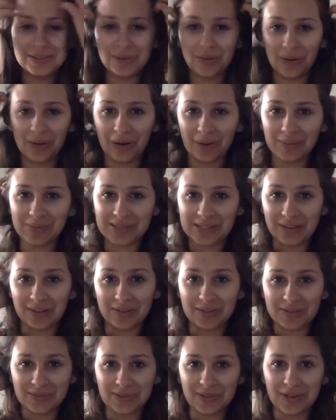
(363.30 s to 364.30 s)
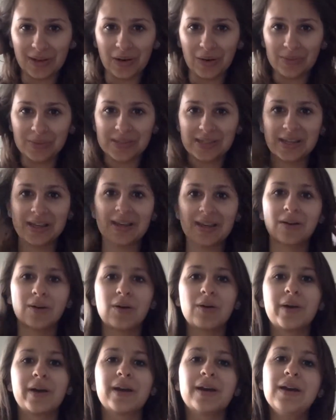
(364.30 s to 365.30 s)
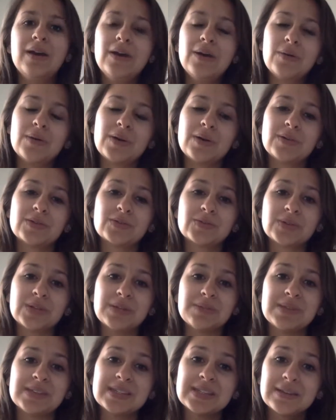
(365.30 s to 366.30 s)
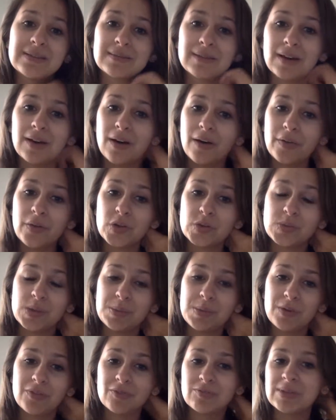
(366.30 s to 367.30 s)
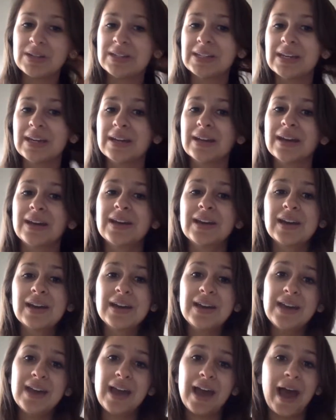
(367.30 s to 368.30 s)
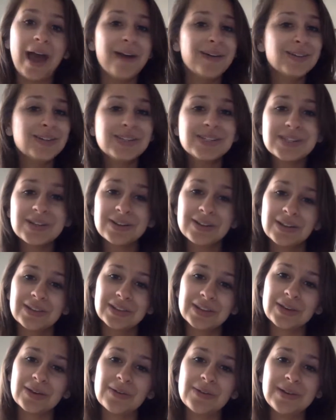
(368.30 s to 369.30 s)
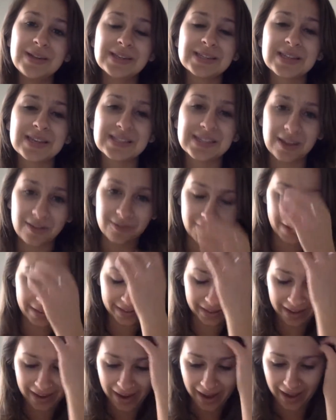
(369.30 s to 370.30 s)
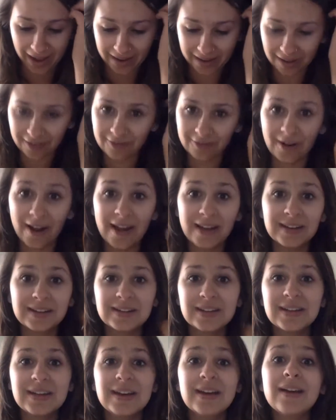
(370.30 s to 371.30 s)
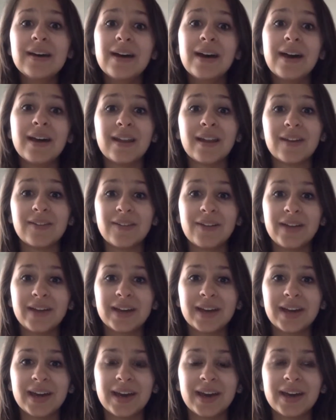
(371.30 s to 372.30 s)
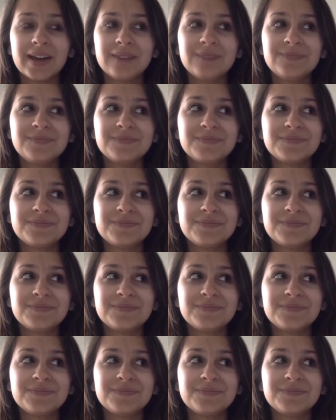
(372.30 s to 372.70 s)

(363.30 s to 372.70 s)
dorms and I was really homesick, or, like, when I was really missing all those people from Indiana, like, I would just turn on the Goonies because I felt like I had a friend, and I felt like I had